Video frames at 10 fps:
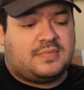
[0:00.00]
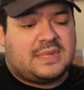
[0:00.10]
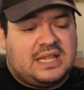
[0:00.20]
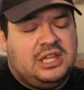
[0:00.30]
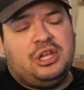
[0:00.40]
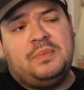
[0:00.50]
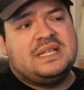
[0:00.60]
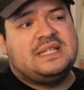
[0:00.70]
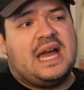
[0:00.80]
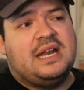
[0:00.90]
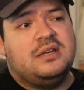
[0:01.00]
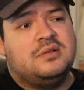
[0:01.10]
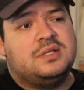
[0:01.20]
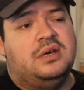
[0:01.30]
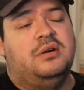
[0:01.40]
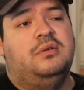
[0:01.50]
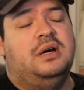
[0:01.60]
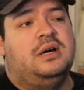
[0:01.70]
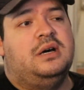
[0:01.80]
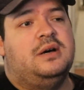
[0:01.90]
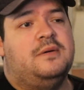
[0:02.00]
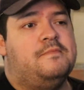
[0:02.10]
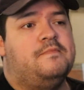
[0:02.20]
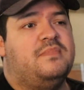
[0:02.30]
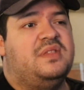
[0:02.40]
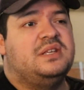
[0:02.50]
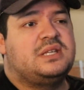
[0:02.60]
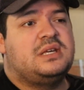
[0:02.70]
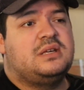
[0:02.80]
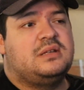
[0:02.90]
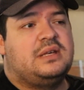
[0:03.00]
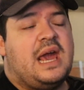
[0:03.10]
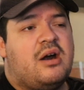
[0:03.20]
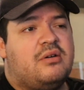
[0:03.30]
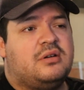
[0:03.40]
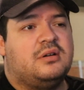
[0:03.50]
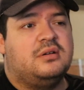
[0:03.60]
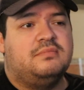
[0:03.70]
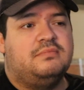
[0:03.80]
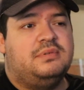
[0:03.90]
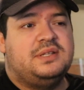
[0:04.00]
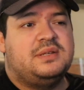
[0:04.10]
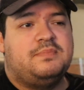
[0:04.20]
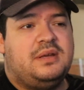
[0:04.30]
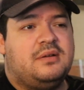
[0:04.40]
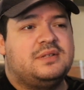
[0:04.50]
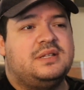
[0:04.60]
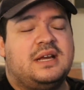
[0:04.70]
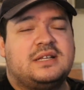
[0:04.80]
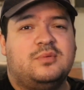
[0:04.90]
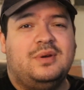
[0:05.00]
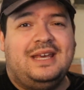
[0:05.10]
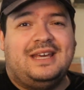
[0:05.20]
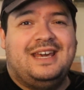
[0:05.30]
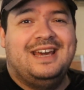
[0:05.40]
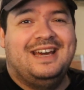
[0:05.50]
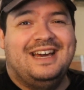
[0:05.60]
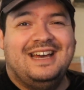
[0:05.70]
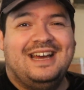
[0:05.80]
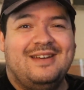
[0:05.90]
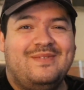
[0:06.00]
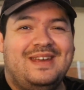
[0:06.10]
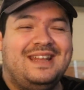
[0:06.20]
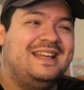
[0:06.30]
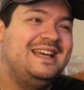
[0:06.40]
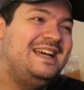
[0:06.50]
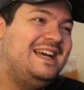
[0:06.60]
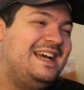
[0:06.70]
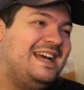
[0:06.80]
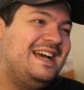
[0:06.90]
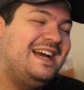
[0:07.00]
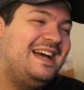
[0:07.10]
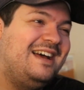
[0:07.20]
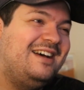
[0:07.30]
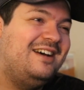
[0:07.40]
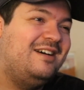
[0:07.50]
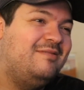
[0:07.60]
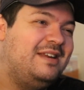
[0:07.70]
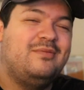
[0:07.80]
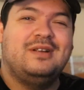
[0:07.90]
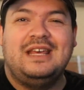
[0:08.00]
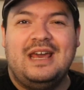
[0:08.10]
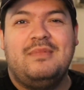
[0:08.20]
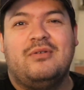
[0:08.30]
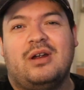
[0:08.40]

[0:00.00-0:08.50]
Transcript: a little bit of sad news though. Um, this counter disappears next week. I mean, um, it didn't really hit me right